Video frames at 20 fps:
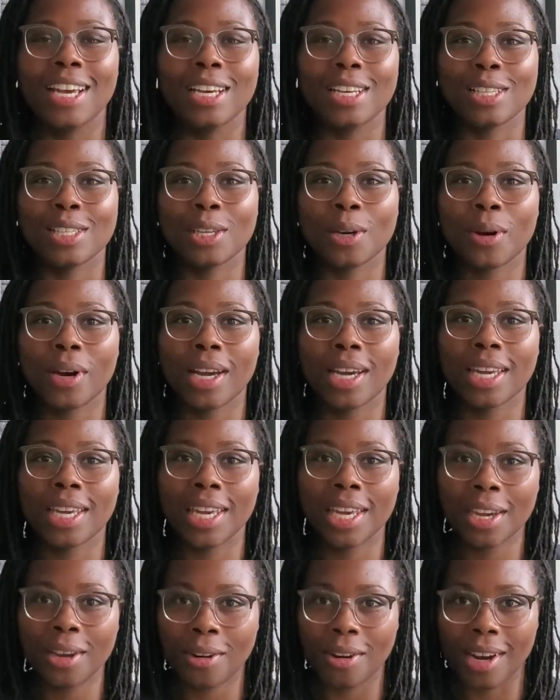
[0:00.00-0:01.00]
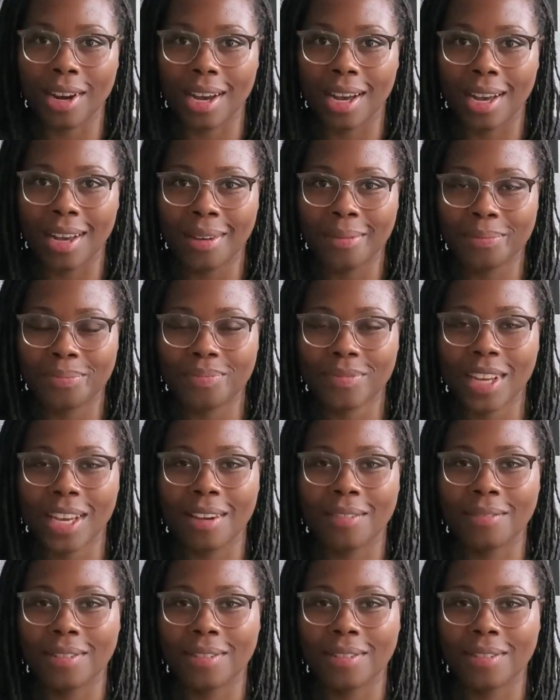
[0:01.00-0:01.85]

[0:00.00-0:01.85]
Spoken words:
So Akira of